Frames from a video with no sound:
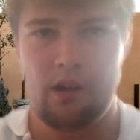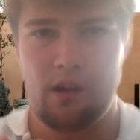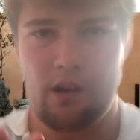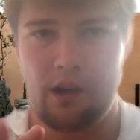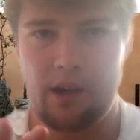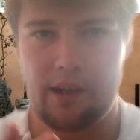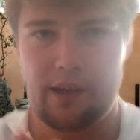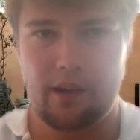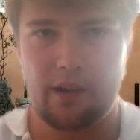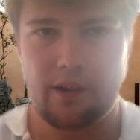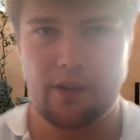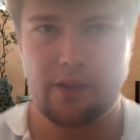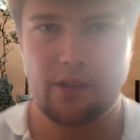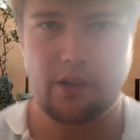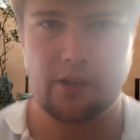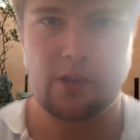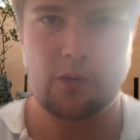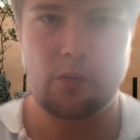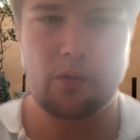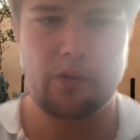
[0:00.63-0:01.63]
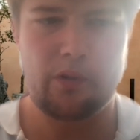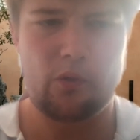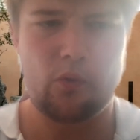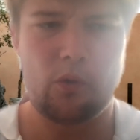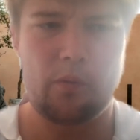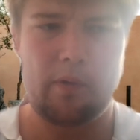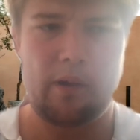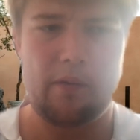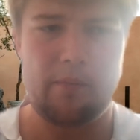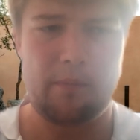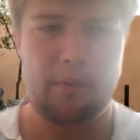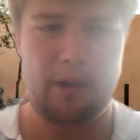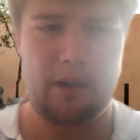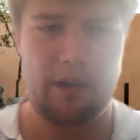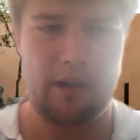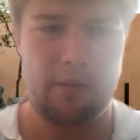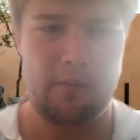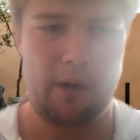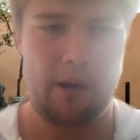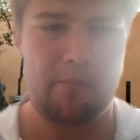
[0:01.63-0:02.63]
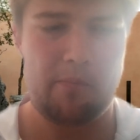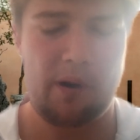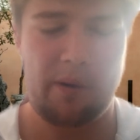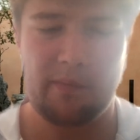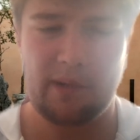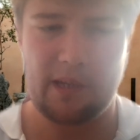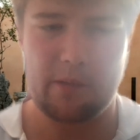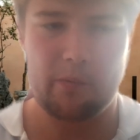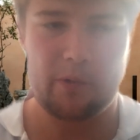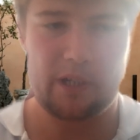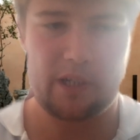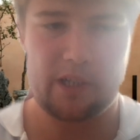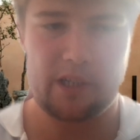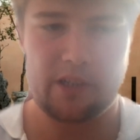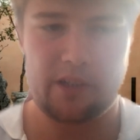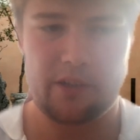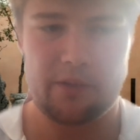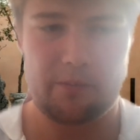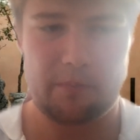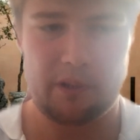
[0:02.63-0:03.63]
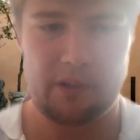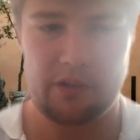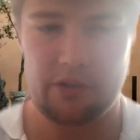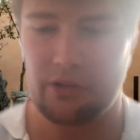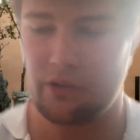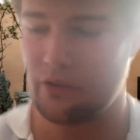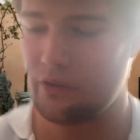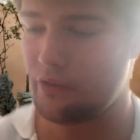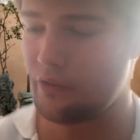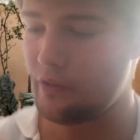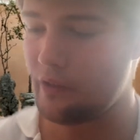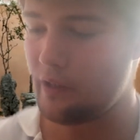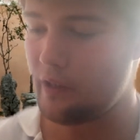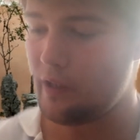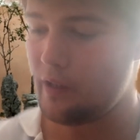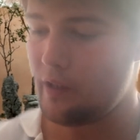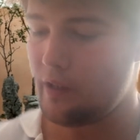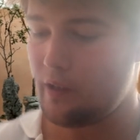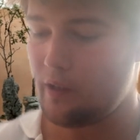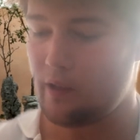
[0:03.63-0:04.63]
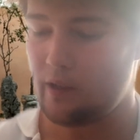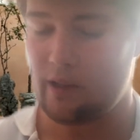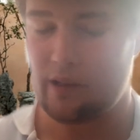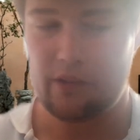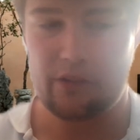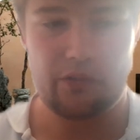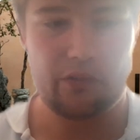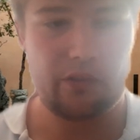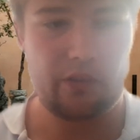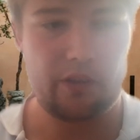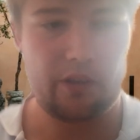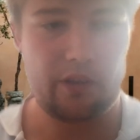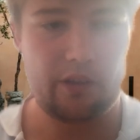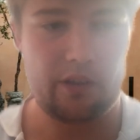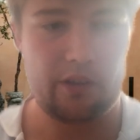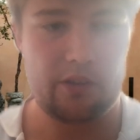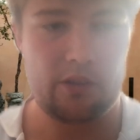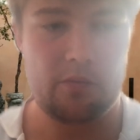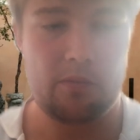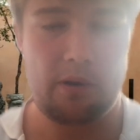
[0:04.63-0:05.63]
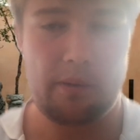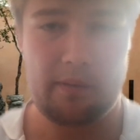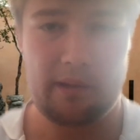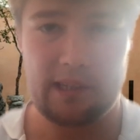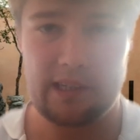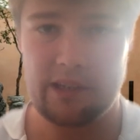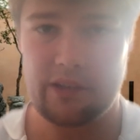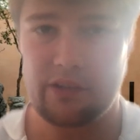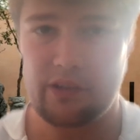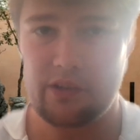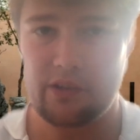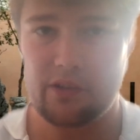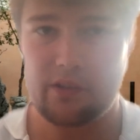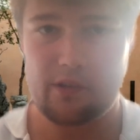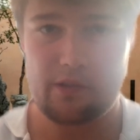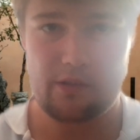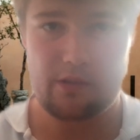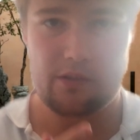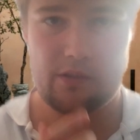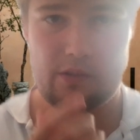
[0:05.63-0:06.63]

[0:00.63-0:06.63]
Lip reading: Hey guys, I just wanted to talk about my Premier League predictions because it's the new Premier League season